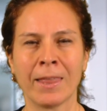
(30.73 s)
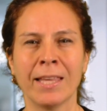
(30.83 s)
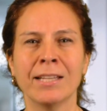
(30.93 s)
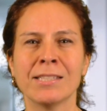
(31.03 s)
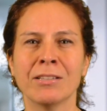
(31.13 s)

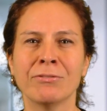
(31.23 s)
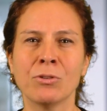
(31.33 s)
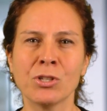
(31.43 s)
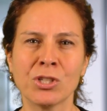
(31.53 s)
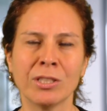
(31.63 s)
It is
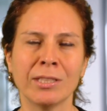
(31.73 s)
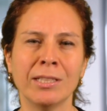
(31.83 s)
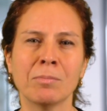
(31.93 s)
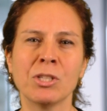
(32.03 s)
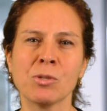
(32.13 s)

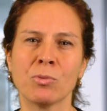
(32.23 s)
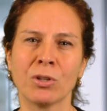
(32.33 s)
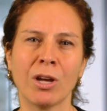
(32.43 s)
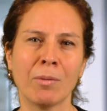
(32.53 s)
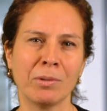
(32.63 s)
unfortunately a much more
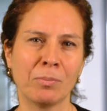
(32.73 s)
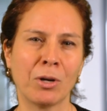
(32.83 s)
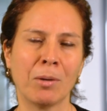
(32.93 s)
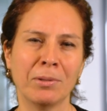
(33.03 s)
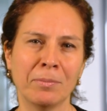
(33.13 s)
common
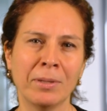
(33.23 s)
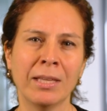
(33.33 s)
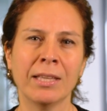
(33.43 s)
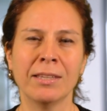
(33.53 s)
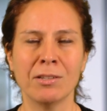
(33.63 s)
problem
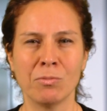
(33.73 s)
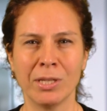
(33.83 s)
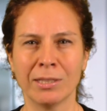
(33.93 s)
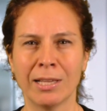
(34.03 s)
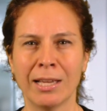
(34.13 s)
than
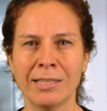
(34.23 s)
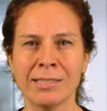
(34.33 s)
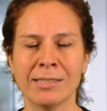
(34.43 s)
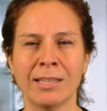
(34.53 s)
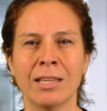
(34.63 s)

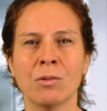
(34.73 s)
realized.